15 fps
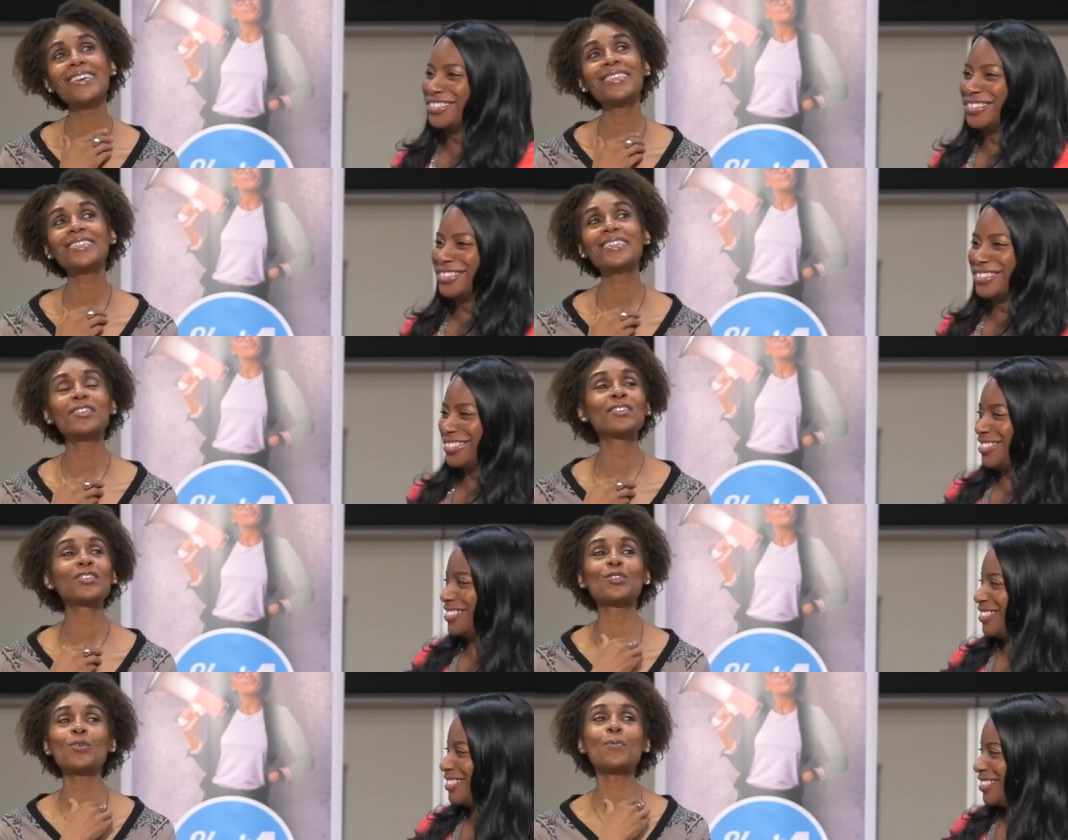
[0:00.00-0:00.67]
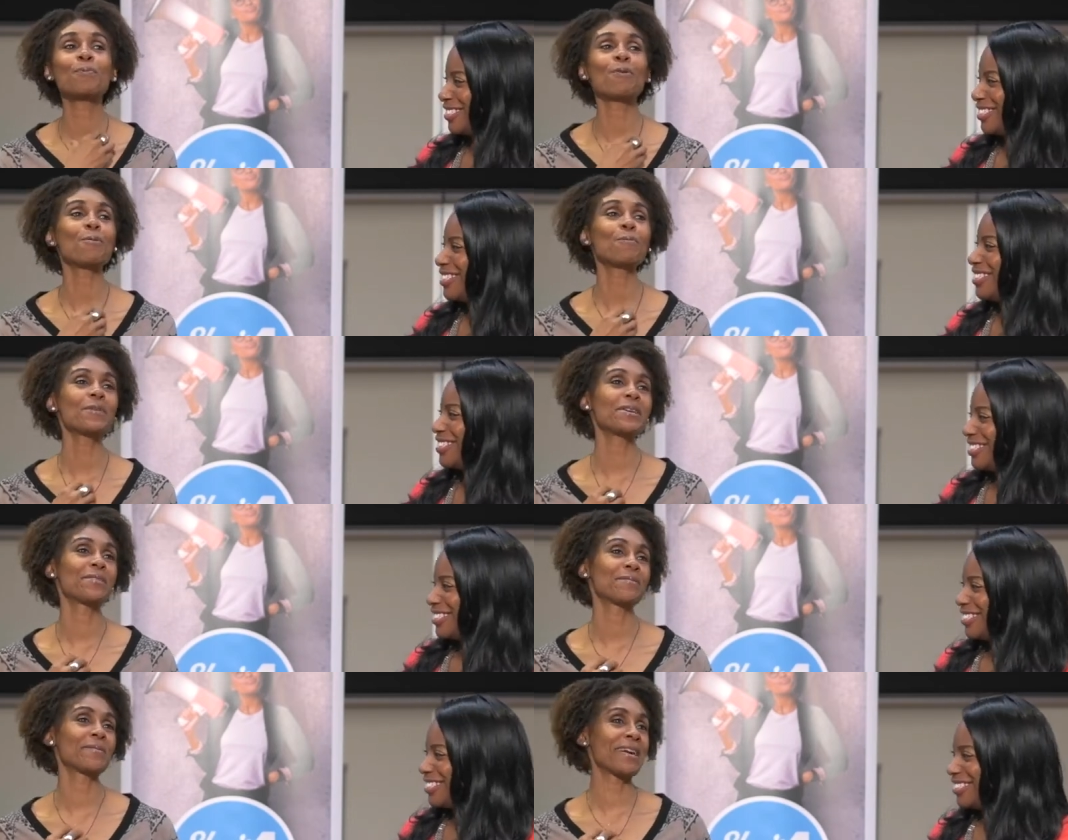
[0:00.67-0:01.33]
Speaker 1: it's so
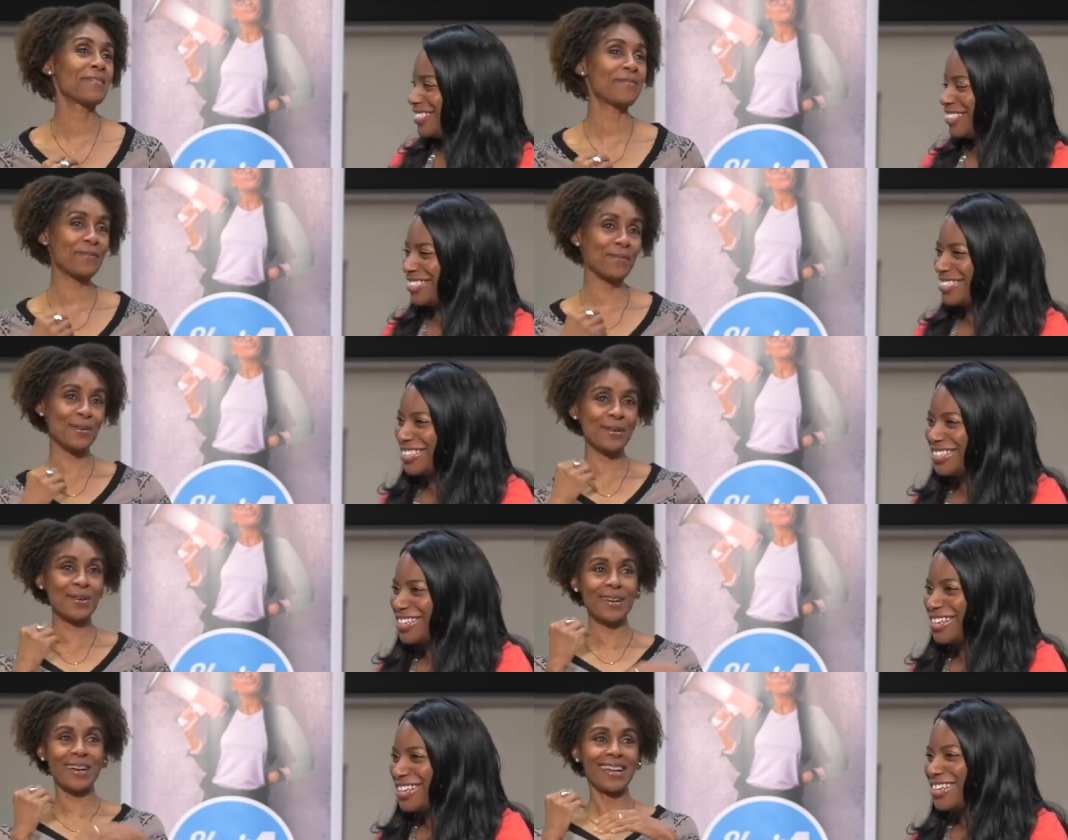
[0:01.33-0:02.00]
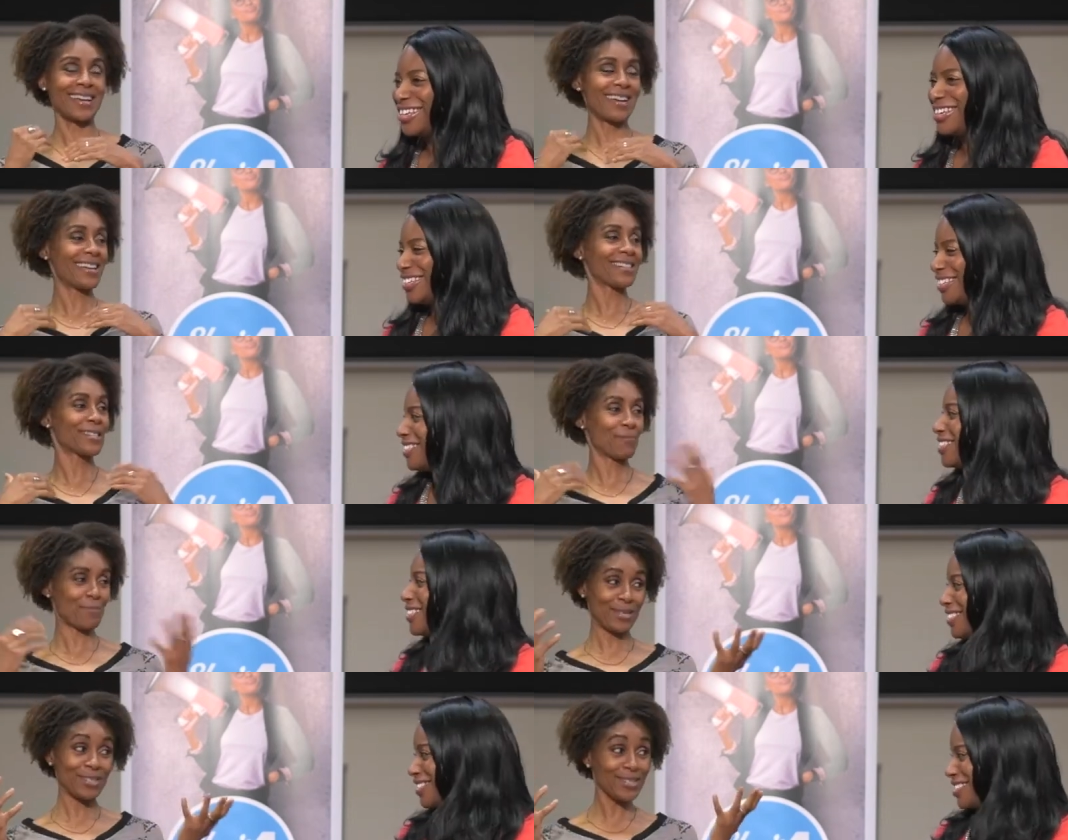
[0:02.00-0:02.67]
appropriate, right, for a, a
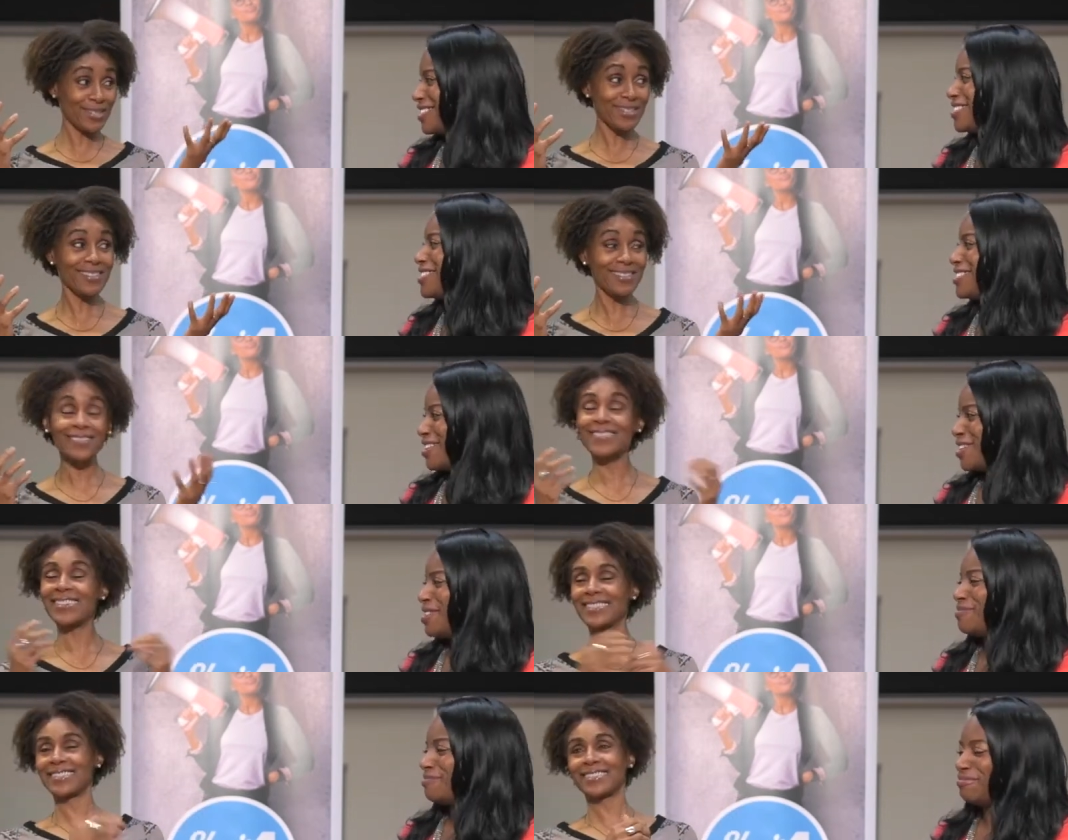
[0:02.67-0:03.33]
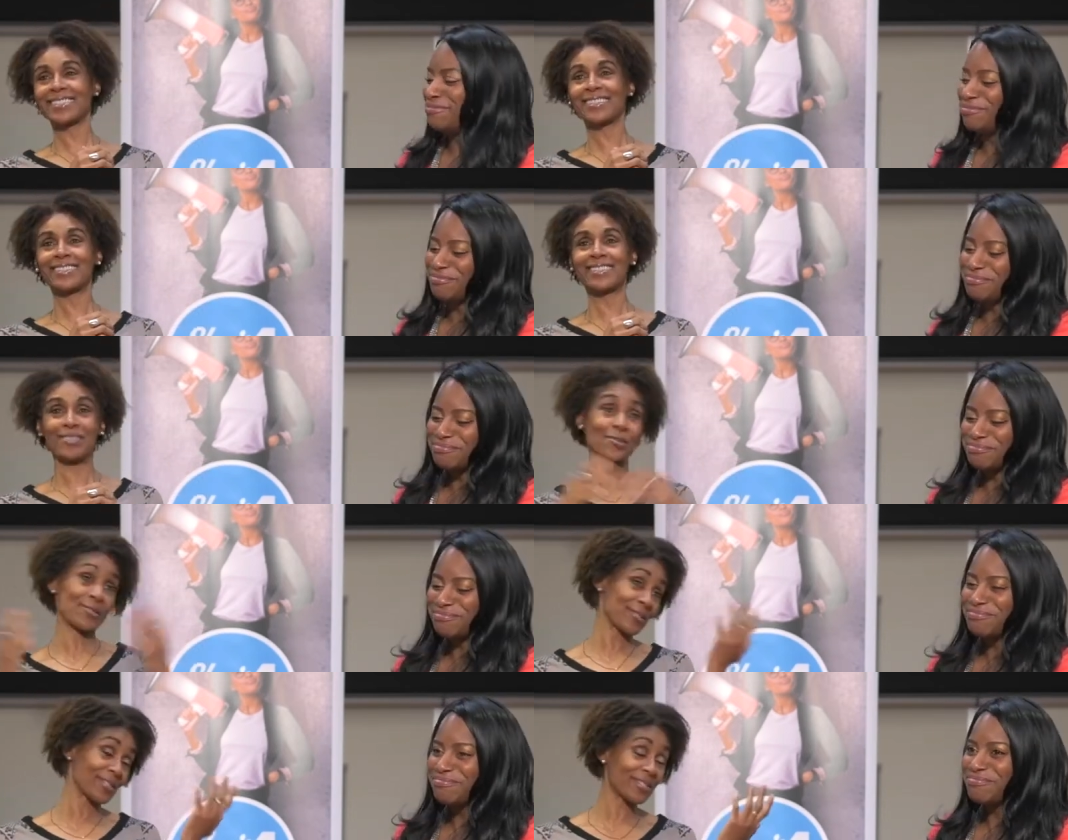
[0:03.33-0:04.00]
sprinter, yeah. right, to a
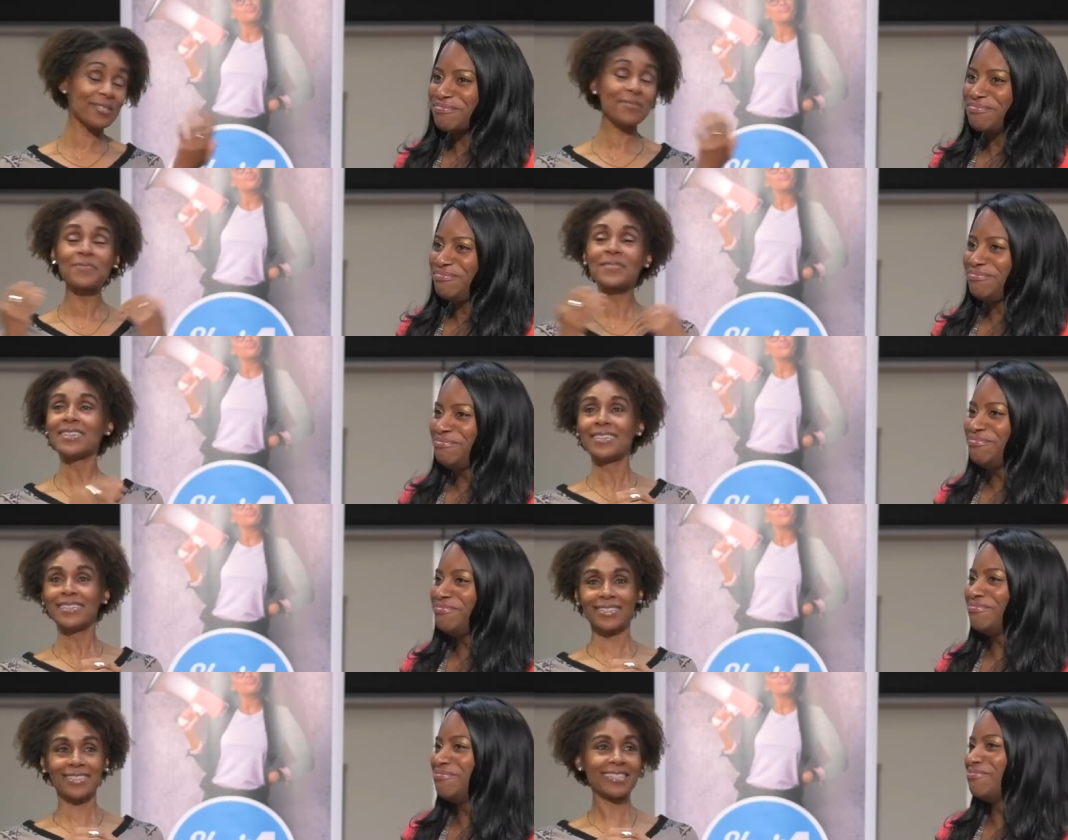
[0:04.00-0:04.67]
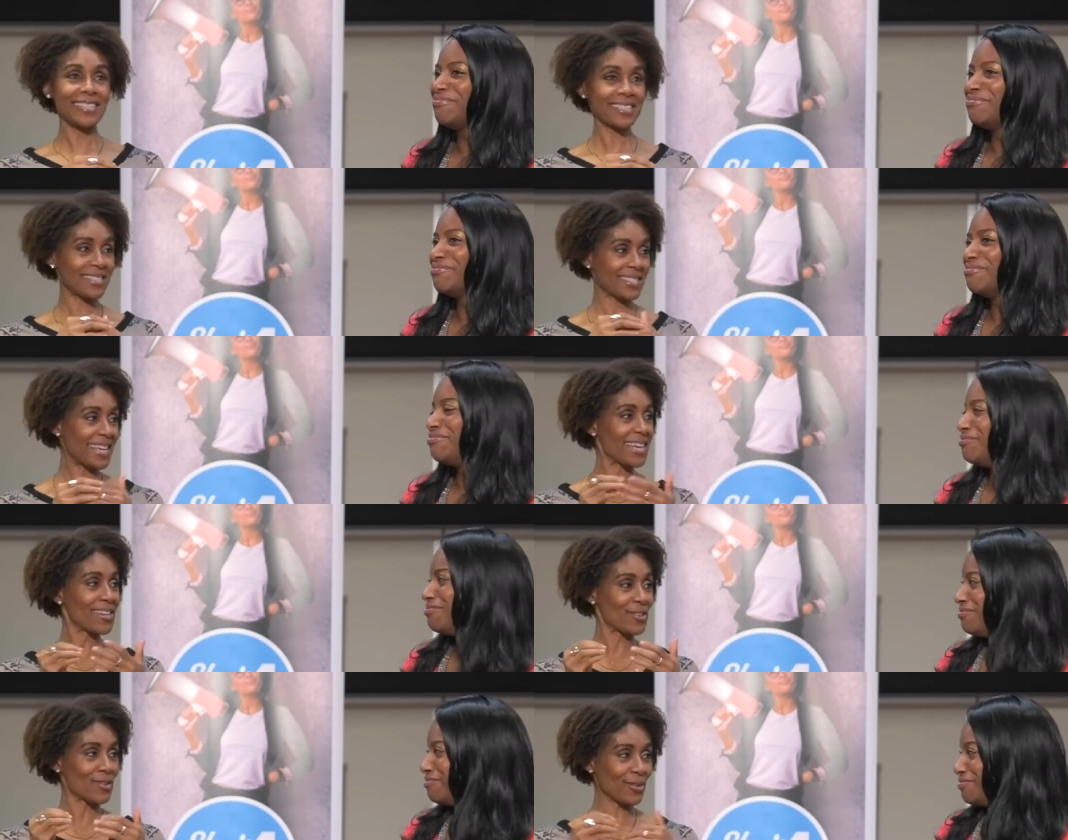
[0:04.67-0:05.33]
hurdler, to say "Stay
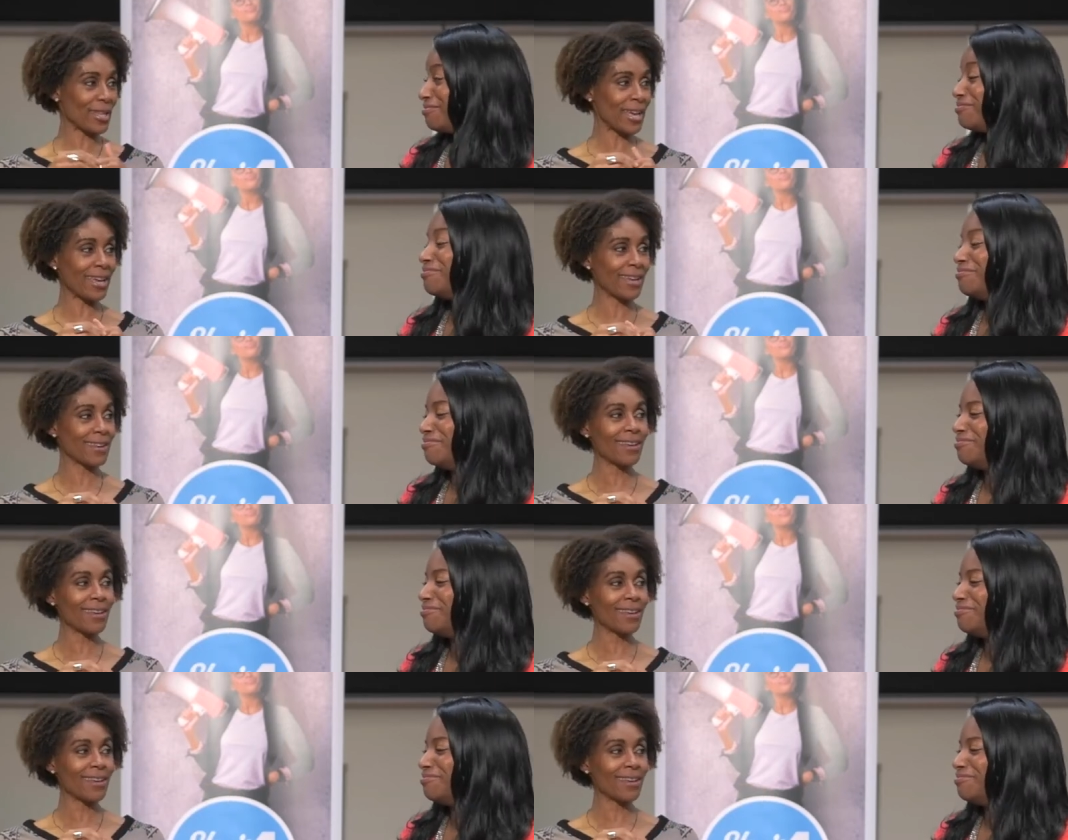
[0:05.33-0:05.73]
in your lane."